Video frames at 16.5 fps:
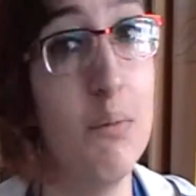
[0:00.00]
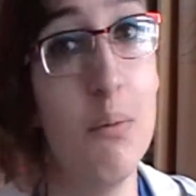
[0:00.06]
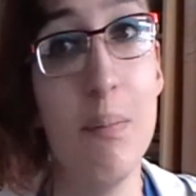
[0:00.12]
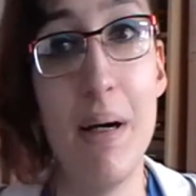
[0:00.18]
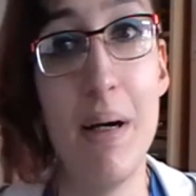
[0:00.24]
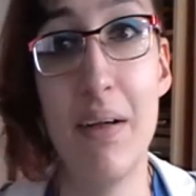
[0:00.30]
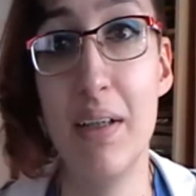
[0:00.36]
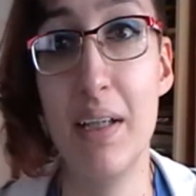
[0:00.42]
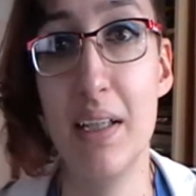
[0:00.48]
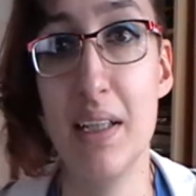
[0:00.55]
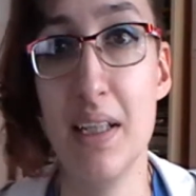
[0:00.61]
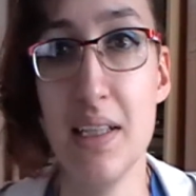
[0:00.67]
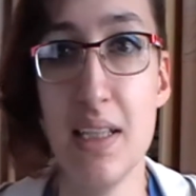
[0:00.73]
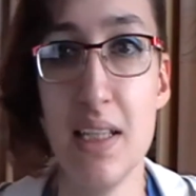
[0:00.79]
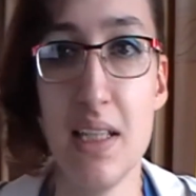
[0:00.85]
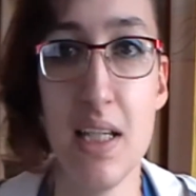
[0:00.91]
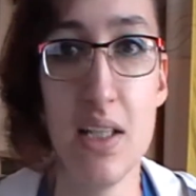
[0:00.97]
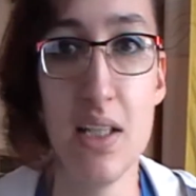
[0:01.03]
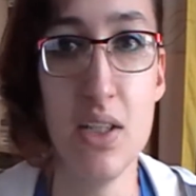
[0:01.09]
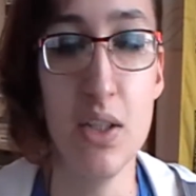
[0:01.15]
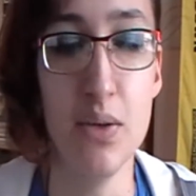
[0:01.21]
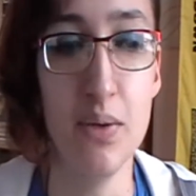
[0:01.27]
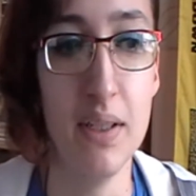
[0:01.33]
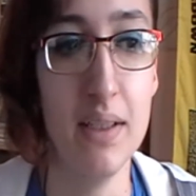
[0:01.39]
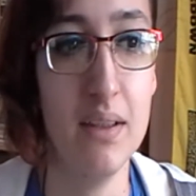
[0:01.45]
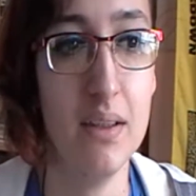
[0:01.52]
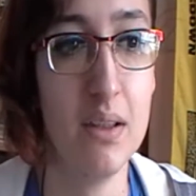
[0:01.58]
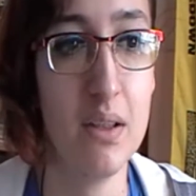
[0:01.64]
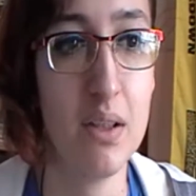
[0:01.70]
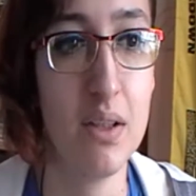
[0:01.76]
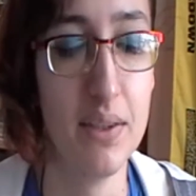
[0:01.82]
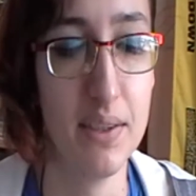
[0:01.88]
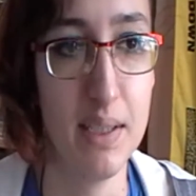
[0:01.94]
him about it and he said, yeah, do it.
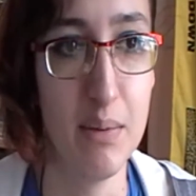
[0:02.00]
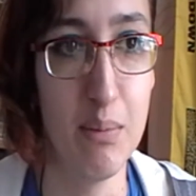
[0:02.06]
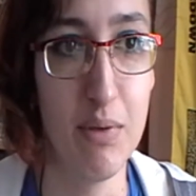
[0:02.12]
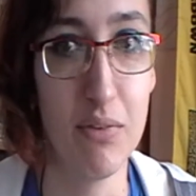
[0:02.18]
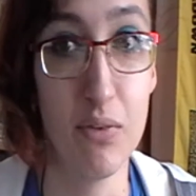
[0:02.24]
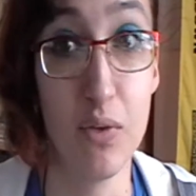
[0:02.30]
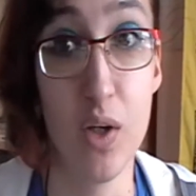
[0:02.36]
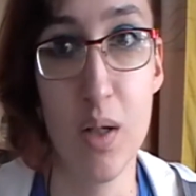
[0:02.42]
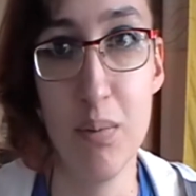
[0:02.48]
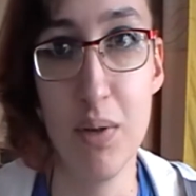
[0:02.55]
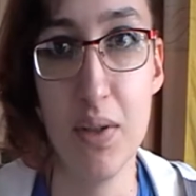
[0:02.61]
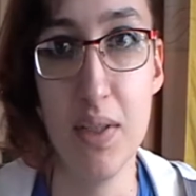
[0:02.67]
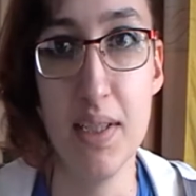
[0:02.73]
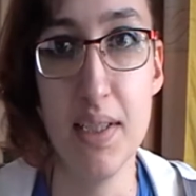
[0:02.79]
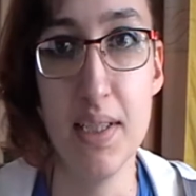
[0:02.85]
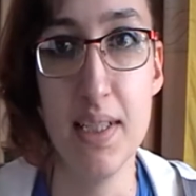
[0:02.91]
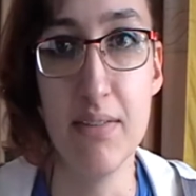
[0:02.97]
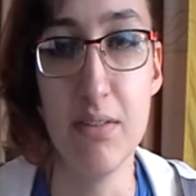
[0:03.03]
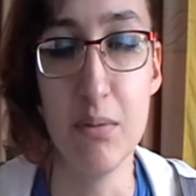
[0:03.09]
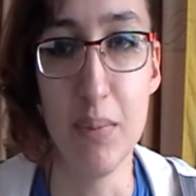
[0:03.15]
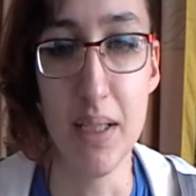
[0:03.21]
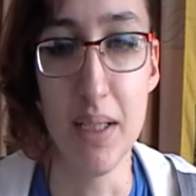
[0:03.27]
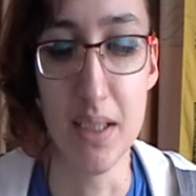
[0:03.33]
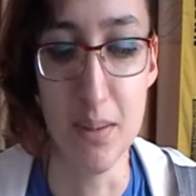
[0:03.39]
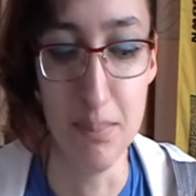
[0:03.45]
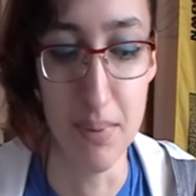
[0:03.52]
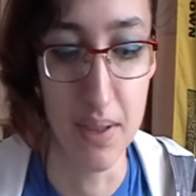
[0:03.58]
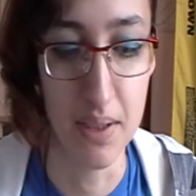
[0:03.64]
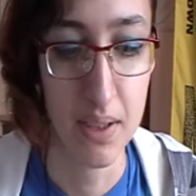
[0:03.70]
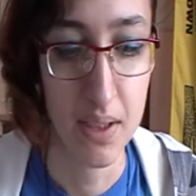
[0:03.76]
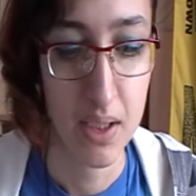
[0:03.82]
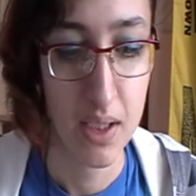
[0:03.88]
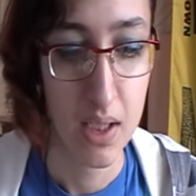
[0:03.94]
I said whether or not upload it is a different matter, but
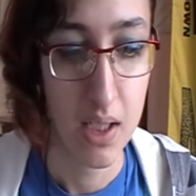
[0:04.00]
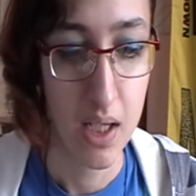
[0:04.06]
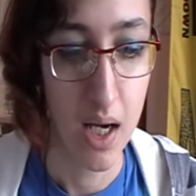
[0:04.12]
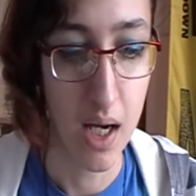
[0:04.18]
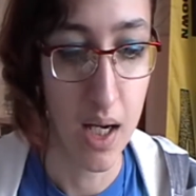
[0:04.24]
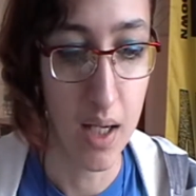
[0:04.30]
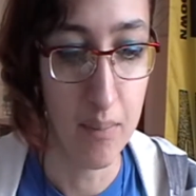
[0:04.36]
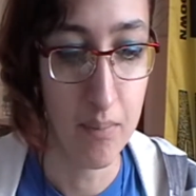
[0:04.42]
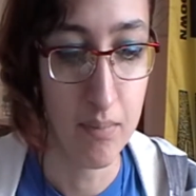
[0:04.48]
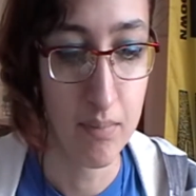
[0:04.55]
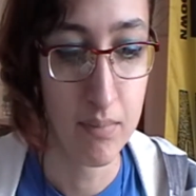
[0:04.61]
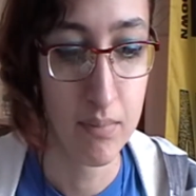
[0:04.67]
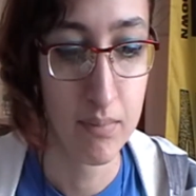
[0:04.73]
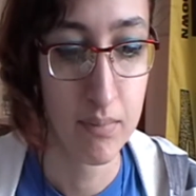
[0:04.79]
um,